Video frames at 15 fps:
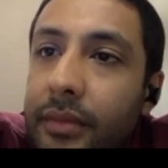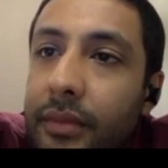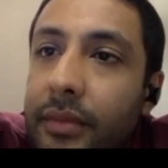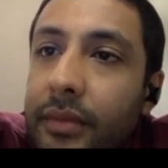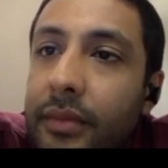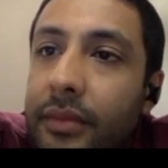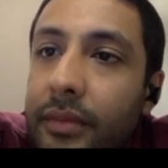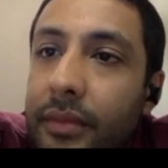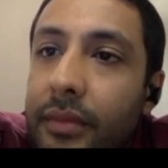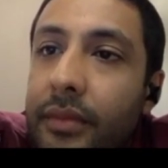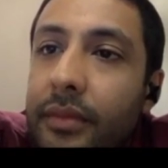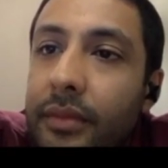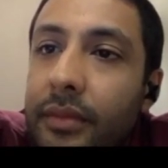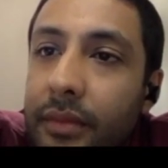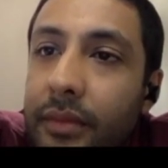
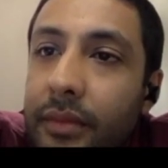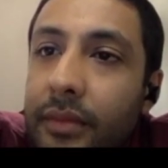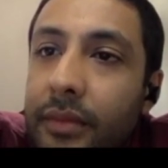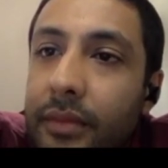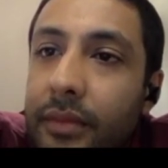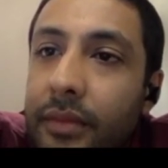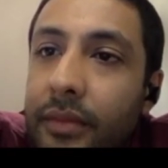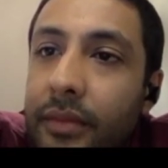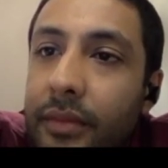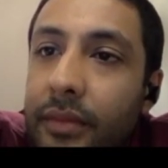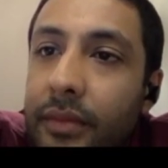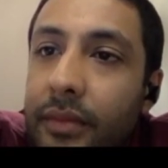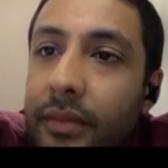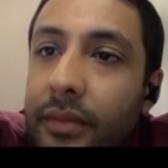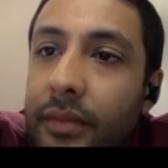
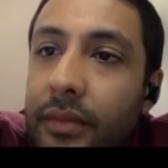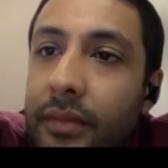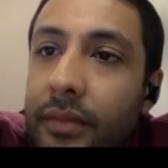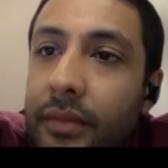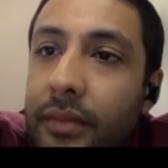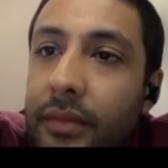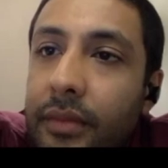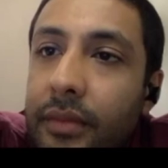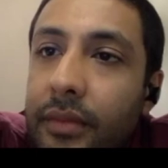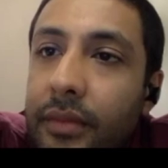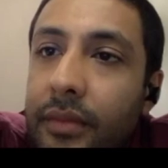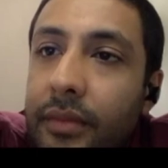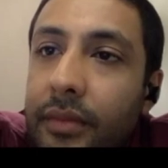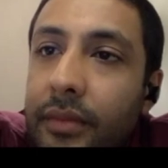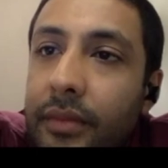
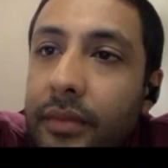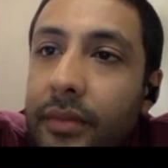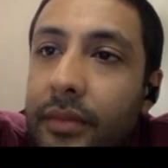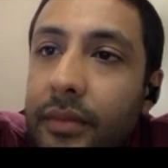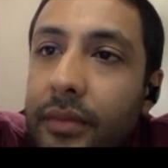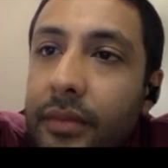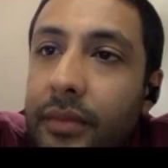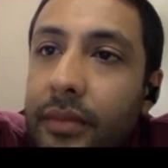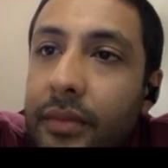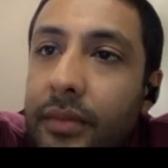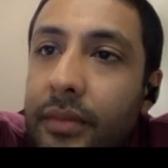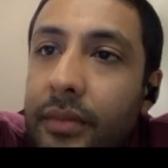This person isn't speaking.